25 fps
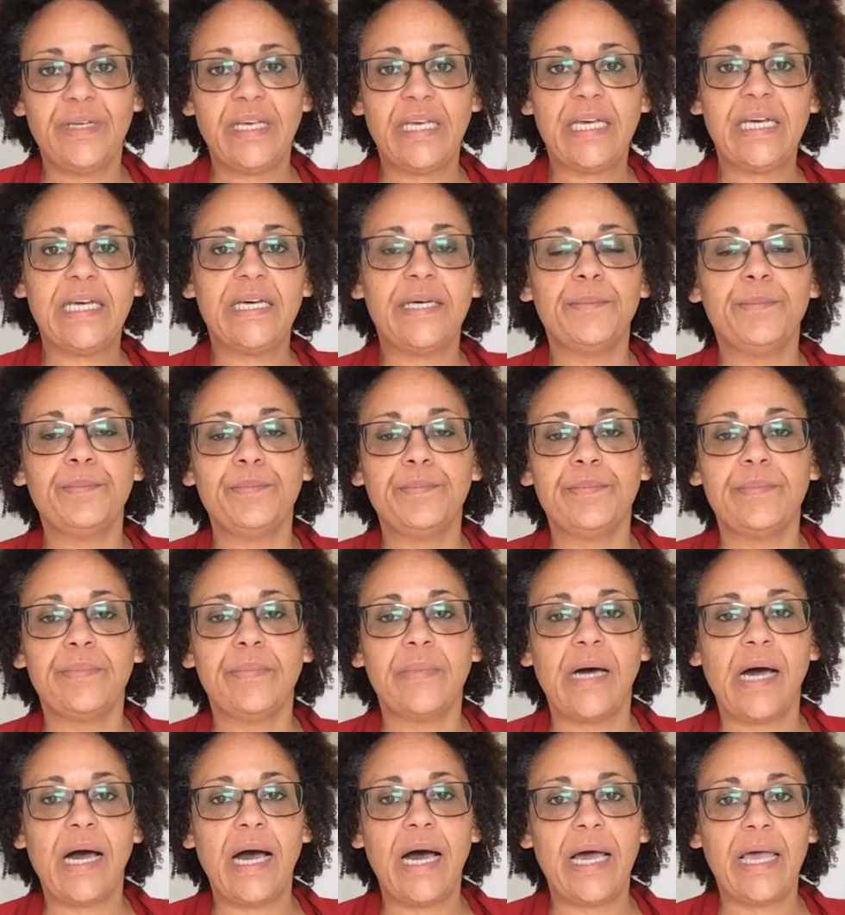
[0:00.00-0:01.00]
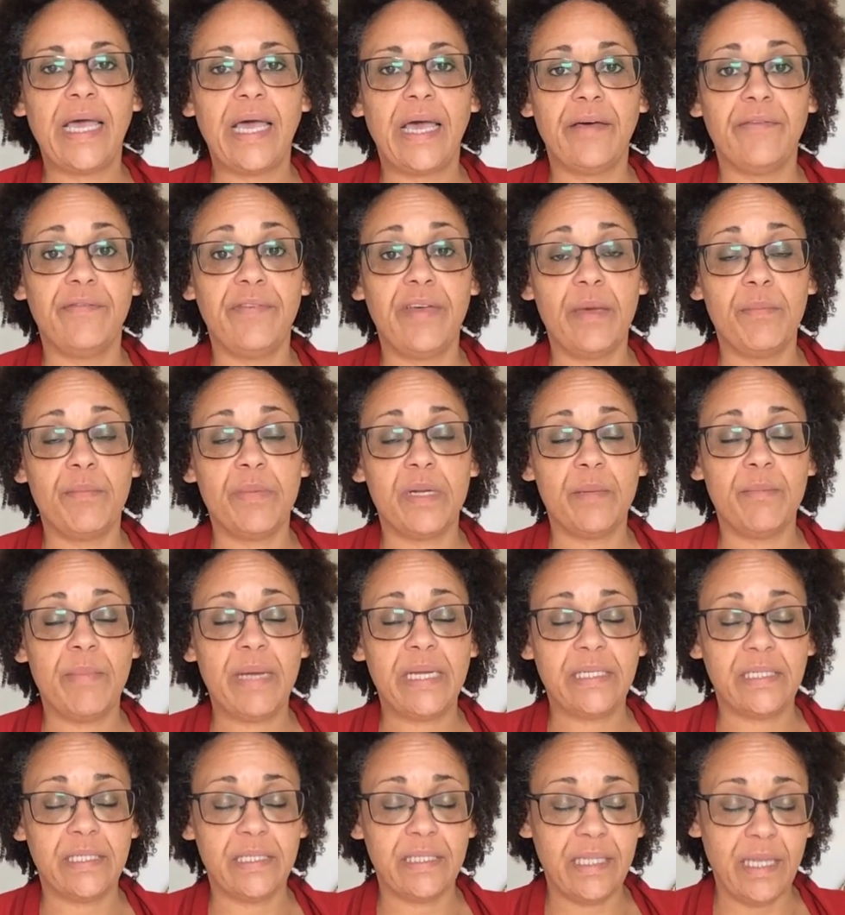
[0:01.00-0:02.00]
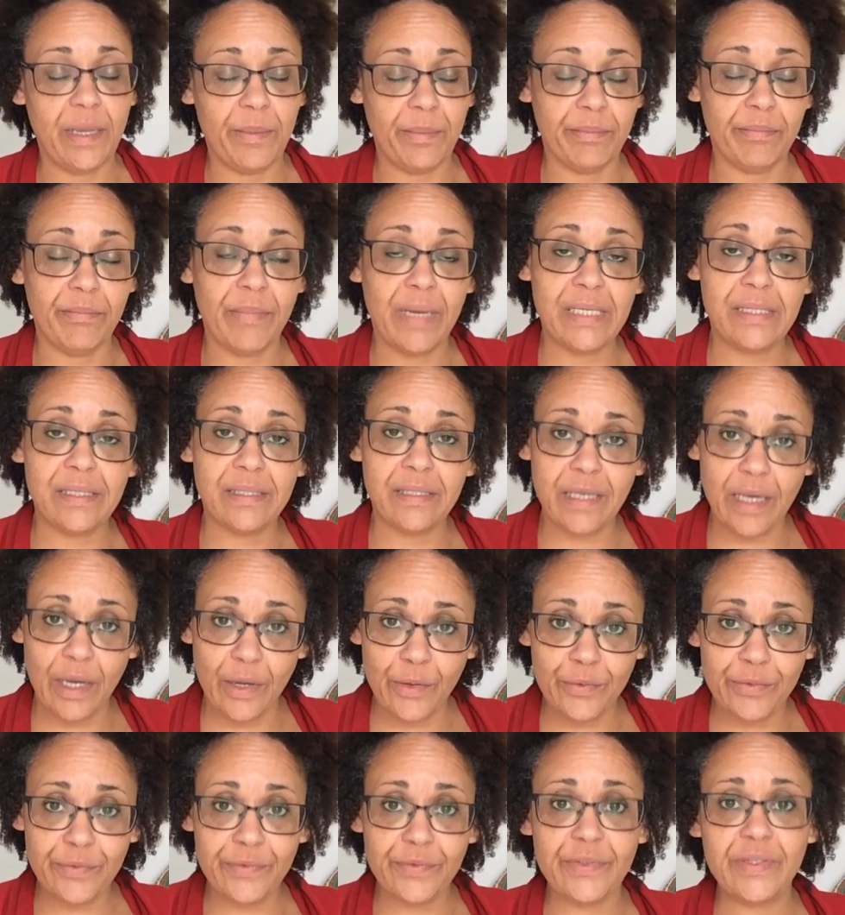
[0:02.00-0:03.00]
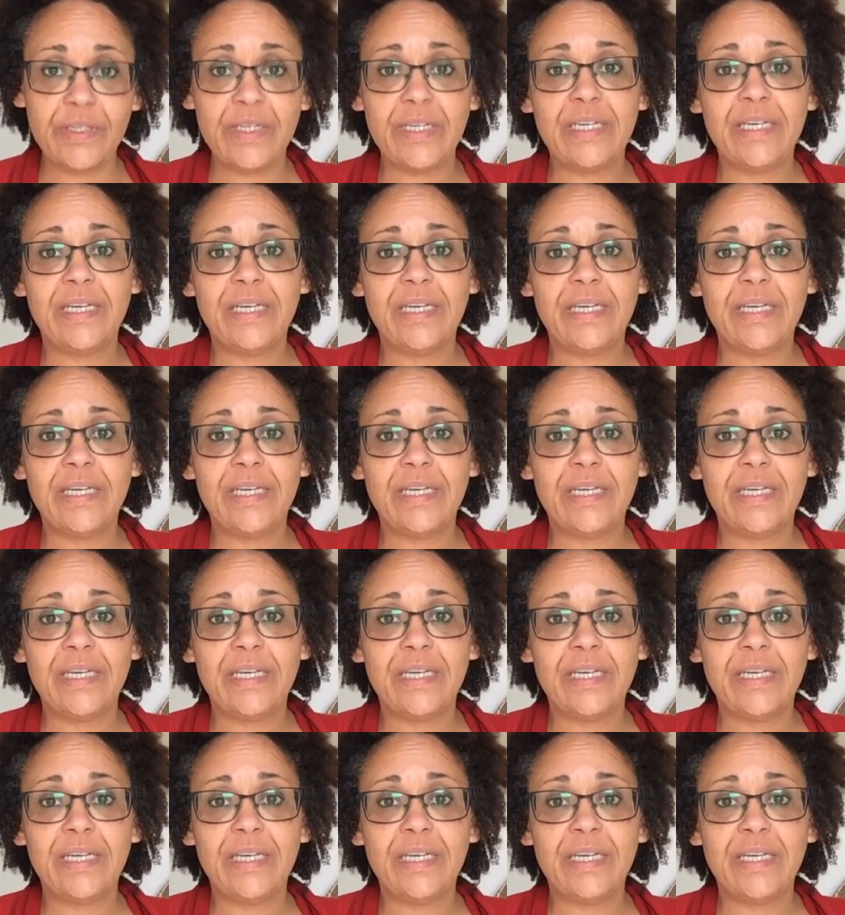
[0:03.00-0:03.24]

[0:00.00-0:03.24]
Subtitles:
I have implemented them myself